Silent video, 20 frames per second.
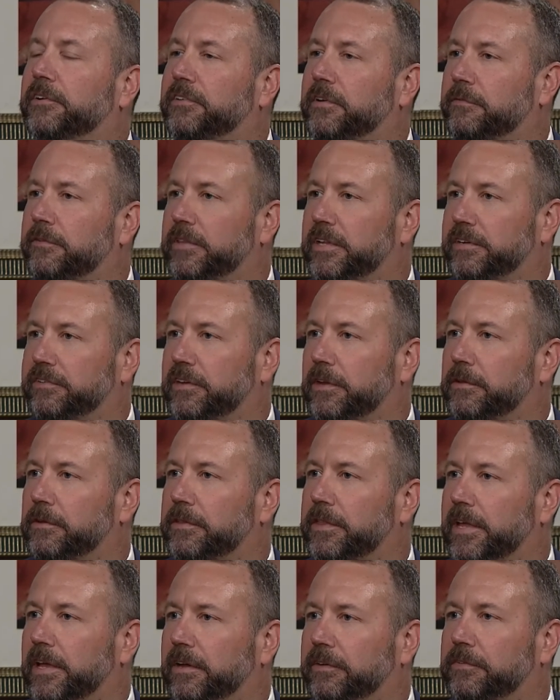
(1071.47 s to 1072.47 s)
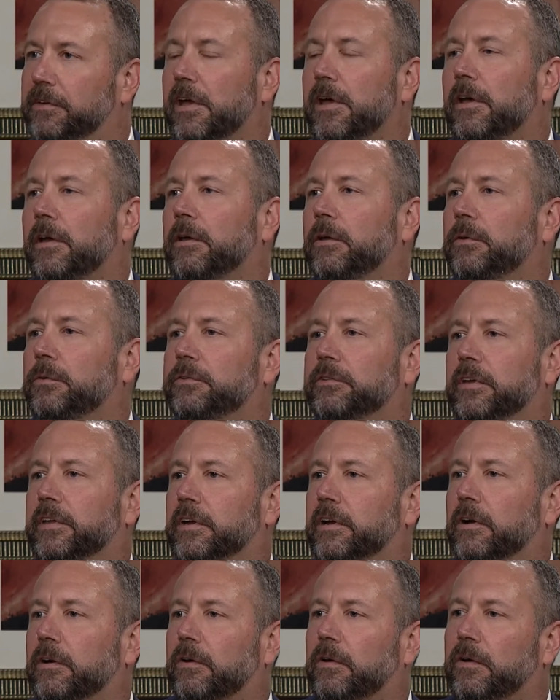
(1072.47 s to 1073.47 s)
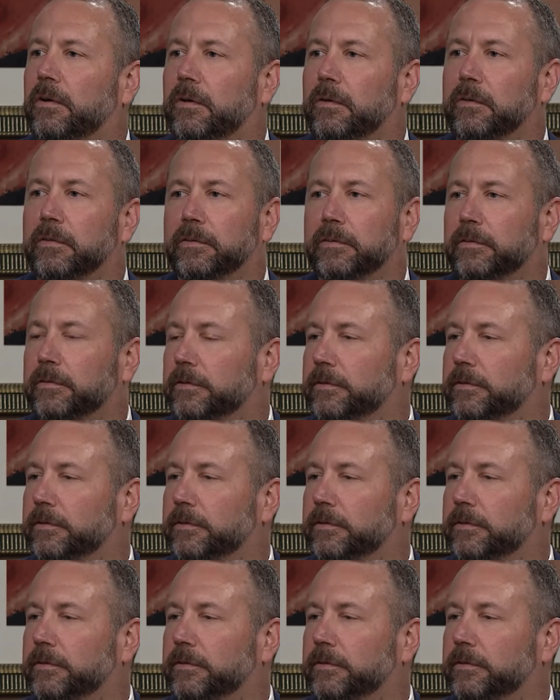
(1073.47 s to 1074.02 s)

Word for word: some of these other things. Mm. Who's going to call